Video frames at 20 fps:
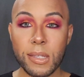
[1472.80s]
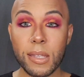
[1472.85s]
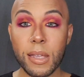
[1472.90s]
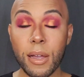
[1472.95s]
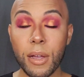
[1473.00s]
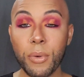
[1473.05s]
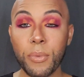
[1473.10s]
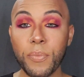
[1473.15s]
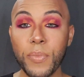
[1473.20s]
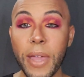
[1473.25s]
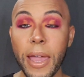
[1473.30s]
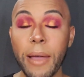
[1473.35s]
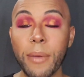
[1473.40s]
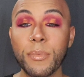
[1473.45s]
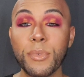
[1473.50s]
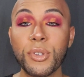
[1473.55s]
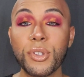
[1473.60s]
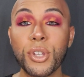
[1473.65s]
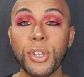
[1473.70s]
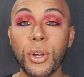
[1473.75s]
Oh, yeah.
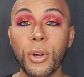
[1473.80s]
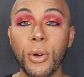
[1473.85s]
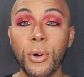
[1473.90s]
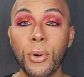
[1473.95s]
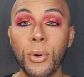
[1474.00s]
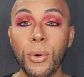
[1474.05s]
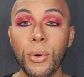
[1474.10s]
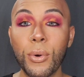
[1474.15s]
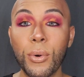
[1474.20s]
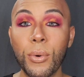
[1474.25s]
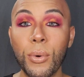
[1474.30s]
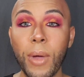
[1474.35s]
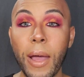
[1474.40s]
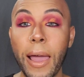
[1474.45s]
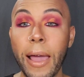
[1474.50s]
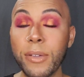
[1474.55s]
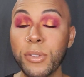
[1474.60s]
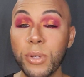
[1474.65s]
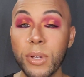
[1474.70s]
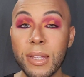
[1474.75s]
So,
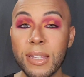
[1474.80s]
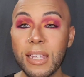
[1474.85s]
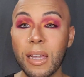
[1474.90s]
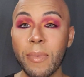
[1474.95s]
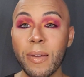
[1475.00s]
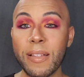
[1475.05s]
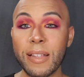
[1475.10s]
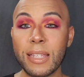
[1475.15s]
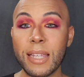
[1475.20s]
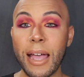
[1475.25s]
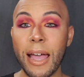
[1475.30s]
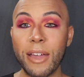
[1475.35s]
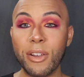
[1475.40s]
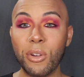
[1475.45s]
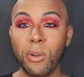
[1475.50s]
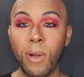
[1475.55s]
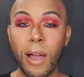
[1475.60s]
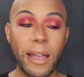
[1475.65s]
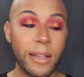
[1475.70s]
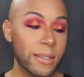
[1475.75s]
as you can tell by the
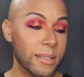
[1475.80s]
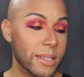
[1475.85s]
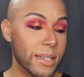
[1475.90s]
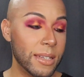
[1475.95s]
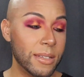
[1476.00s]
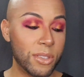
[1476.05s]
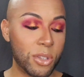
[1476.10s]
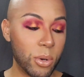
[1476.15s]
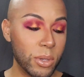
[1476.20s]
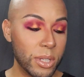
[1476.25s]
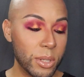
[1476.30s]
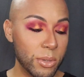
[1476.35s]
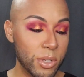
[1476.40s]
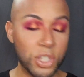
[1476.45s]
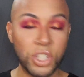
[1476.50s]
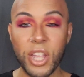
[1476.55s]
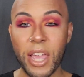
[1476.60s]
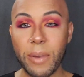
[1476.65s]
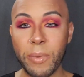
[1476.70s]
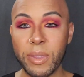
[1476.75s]
title, I did throw a little
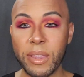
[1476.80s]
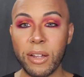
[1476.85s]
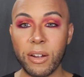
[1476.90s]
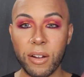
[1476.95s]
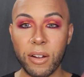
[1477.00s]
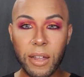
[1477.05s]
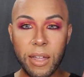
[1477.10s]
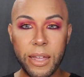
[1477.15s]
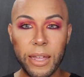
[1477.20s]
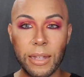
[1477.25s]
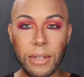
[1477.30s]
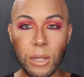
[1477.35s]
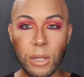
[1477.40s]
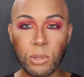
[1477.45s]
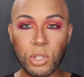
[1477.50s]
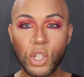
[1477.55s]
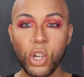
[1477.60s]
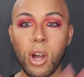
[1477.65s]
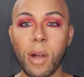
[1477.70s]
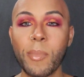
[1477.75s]
shade with their Hello
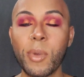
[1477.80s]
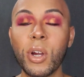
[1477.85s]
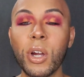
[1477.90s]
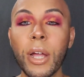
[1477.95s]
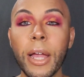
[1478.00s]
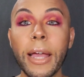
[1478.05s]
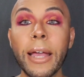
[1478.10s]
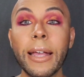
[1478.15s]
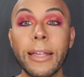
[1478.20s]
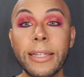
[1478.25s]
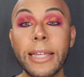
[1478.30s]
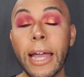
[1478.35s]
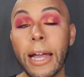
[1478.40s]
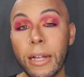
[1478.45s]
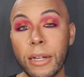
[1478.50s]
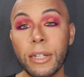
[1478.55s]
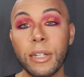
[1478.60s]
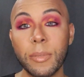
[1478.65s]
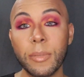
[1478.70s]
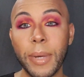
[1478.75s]
Charmer. Yeah,
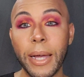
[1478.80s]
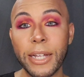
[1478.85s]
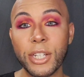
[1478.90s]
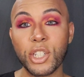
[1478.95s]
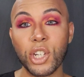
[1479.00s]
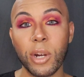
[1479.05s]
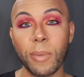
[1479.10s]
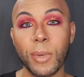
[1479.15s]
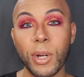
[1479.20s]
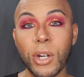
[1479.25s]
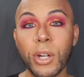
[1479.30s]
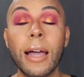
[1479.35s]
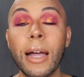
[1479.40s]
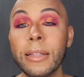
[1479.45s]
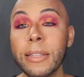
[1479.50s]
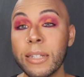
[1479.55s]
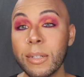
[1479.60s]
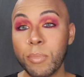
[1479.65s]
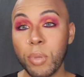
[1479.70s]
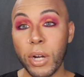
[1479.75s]
goodbye Charmer. I
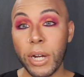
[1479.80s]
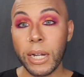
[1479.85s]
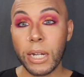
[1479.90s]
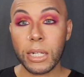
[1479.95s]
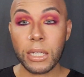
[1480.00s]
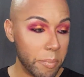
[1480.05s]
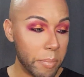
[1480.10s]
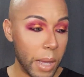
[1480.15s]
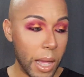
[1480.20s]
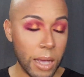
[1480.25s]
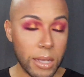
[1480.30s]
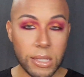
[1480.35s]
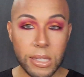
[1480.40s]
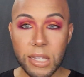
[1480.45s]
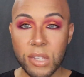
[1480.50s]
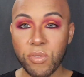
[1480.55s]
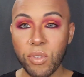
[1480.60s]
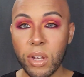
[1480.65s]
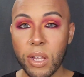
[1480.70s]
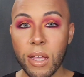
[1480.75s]
need a break.
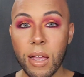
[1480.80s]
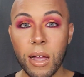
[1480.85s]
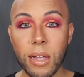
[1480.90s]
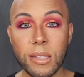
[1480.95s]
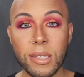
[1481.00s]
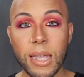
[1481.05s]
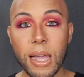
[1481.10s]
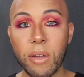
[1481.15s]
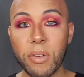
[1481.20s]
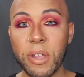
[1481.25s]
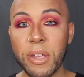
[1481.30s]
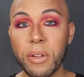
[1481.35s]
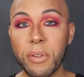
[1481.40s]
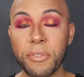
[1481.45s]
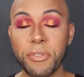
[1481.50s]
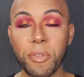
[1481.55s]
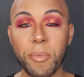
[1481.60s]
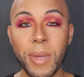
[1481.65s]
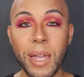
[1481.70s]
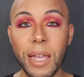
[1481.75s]
Boxy's really gone downhill
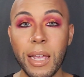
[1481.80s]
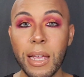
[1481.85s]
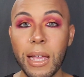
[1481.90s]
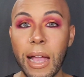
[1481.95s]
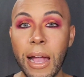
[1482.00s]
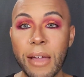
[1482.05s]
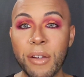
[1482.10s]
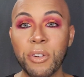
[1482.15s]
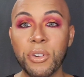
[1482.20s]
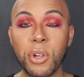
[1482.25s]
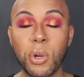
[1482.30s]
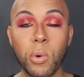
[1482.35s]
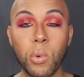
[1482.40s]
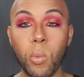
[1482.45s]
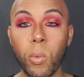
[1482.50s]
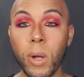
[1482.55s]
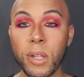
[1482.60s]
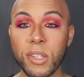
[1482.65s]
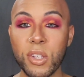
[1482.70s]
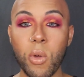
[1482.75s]
for me. I don't know
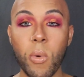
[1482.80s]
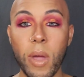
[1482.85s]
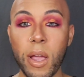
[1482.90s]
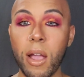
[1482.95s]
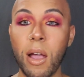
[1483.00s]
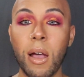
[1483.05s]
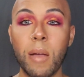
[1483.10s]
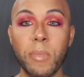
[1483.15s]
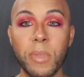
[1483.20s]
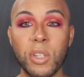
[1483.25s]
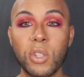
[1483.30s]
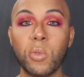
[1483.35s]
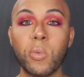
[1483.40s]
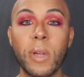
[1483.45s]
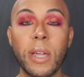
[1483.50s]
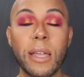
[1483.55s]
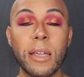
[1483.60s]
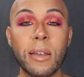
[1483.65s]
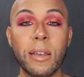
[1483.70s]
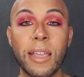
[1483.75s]
what's going on
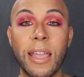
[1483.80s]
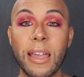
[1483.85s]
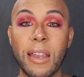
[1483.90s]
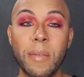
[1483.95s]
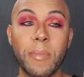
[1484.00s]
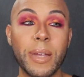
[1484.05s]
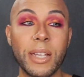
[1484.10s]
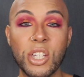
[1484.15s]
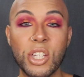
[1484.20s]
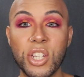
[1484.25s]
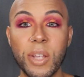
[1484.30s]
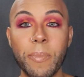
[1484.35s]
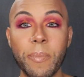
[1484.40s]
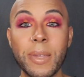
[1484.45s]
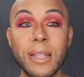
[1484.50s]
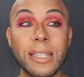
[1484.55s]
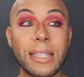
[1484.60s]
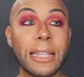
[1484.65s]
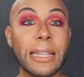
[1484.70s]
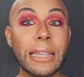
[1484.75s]
between getting my
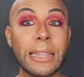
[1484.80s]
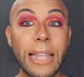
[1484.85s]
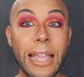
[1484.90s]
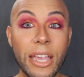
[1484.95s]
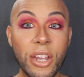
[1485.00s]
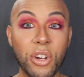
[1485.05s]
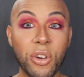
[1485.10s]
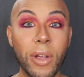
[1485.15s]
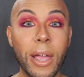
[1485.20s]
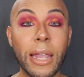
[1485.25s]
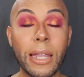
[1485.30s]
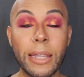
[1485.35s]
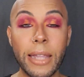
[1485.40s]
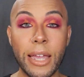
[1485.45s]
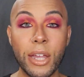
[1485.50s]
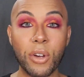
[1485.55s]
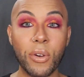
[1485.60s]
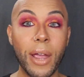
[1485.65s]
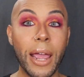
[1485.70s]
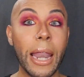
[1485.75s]
shipments later and
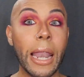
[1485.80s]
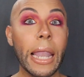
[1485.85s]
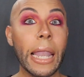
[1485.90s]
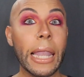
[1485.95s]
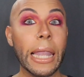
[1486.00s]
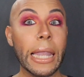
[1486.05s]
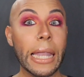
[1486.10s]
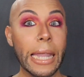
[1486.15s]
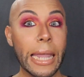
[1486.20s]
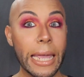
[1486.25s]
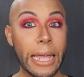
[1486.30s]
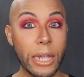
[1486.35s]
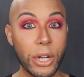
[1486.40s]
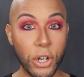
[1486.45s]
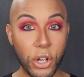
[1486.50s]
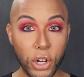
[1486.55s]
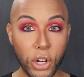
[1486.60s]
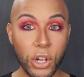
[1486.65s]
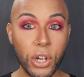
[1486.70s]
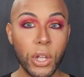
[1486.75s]
later and
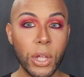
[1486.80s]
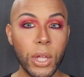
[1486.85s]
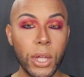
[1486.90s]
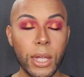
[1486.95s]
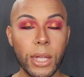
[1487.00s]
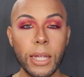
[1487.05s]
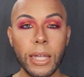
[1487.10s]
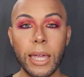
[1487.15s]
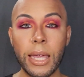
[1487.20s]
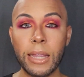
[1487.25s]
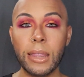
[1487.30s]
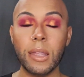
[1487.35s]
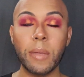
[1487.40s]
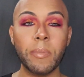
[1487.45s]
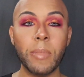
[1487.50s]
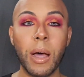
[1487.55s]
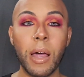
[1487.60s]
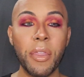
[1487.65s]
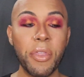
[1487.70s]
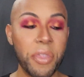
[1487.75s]
later in the
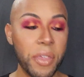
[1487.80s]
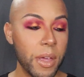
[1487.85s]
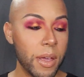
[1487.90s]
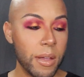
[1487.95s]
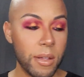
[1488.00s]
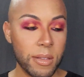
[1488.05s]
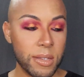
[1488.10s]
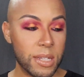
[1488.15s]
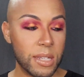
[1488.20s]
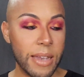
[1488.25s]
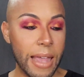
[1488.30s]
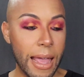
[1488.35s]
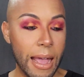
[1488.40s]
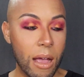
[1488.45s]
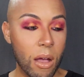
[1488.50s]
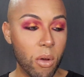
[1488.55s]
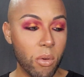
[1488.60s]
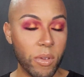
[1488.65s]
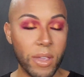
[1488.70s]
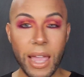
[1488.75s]
month to
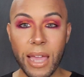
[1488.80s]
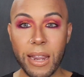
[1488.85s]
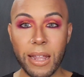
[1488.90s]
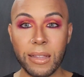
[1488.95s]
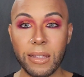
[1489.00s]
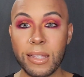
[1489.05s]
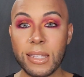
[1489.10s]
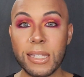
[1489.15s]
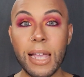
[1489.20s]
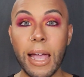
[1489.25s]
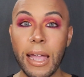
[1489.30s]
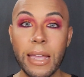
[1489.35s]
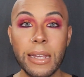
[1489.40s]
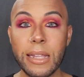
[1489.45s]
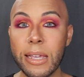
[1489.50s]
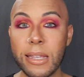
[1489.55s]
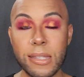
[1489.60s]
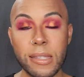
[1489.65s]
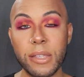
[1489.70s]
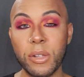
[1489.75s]
now getting the
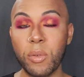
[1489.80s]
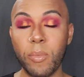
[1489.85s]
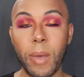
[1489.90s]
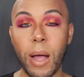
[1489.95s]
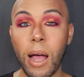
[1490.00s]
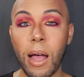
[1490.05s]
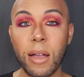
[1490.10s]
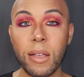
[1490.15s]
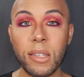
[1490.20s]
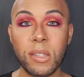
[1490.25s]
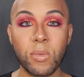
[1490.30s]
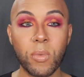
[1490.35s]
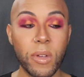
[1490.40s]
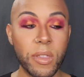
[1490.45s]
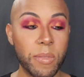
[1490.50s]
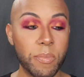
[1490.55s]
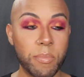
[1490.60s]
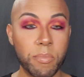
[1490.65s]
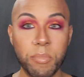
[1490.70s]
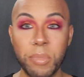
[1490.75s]
tiniest little box
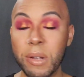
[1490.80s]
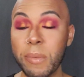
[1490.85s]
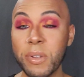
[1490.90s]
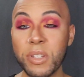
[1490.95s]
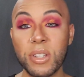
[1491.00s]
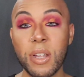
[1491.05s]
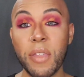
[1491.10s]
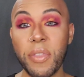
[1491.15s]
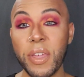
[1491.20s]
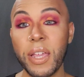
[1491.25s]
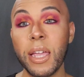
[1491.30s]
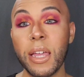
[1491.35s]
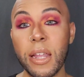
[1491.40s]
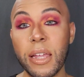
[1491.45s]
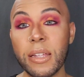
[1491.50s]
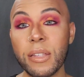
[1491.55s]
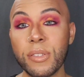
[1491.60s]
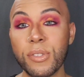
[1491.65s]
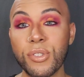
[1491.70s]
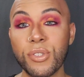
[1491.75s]
with pretty much nothing in
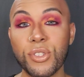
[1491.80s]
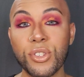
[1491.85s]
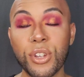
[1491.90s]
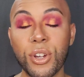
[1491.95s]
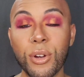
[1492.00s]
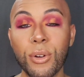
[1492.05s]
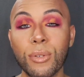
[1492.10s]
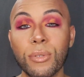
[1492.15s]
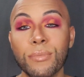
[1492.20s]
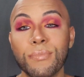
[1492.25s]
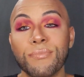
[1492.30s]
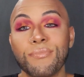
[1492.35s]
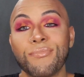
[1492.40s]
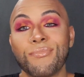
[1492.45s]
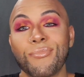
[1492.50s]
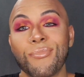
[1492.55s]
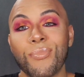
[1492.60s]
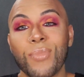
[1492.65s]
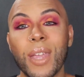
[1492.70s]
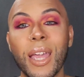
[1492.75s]
it. So,
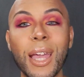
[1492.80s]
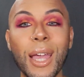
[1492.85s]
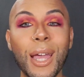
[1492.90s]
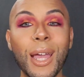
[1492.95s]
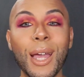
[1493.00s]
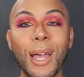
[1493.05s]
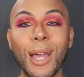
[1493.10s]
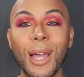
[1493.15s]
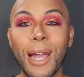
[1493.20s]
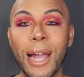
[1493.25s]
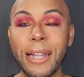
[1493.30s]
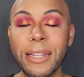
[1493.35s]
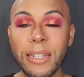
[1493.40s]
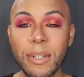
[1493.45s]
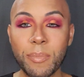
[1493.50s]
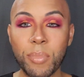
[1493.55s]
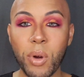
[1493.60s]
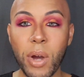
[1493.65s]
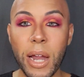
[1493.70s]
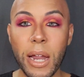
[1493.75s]
I need
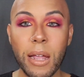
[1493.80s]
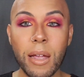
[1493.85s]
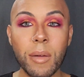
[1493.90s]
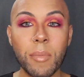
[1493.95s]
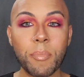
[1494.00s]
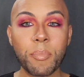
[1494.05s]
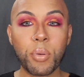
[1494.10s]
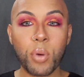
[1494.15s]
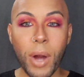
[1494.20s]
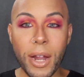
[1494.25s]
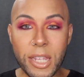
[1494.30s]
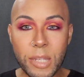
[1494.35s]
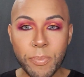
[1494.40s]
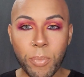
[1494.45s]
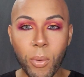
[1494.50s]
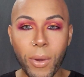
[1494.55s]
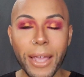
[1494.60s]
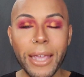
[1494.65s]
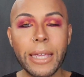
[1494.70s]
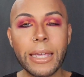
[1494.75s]
a break. Price
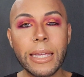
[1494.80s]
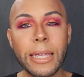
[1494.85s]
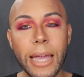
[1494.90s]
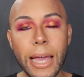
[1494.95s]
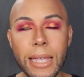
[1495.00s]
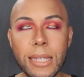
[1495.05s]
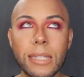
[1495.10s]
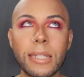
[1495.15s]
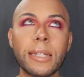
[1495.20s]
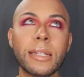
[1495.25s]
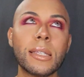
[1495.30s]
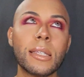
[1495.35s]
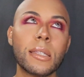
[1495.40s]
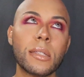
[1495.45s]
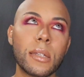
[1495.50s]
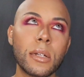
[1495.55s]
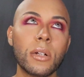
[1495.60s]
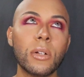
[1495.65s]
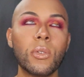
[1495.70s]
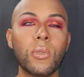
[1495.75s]
point, yes, it's
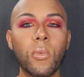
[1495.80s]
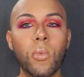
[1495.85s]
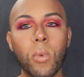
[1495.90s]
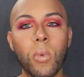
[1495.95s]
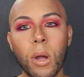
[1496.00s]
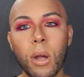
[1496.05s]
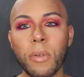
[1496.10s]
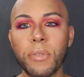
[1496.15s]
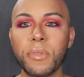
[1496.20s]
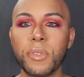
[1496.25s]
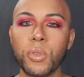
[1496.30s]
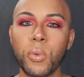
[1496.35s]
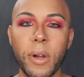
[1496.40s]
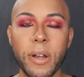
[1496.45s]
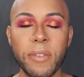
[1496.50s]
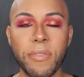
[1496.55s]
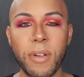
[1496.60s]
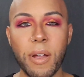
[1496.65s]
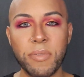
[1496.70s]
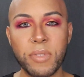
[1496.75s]
still worth
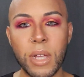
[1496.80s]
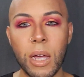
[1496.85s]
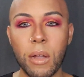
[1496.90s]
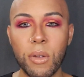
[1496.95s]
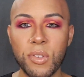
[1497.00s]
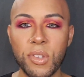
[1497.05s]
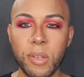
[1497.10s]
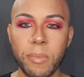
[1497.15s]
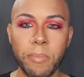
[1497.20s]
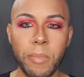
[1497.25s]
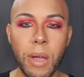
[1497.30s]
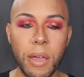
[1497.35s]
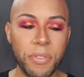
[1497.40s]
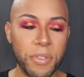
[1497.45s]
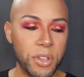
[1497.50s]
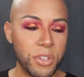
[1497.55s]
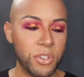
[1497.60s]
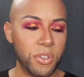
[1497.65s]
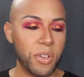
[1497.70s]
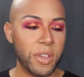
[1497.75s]
$25 a month
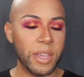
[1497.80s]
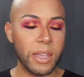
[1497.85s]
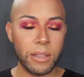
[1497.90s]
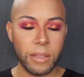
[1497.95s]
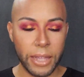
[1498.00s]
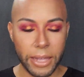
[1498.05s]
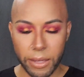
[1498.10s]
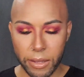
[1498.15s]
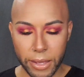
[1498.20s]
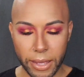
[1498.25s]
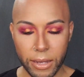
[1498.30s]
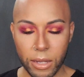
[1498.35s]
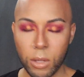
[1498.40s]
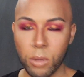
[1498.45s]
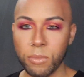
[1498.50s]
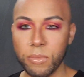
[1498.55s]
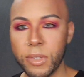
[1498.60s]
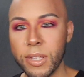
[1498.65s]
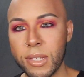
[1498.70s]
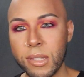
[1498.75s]
because you're like,
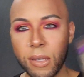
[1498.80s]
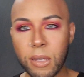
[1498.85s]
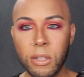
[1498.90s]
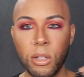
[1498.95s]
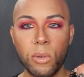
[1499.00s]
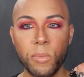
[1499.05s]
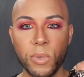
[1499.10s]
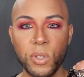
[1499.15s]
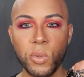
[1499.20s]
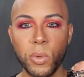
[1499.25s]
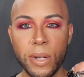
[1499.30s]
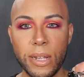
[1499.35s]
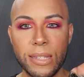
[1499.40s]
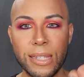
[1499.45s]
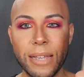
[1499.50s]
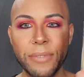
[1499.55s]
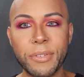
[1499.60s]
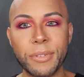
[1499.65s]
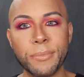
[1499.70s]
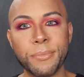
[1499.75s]
hello, this alone was
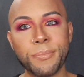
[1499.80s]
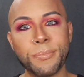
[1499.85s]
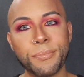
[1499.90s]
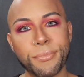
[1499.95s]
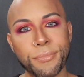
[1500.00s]
$27.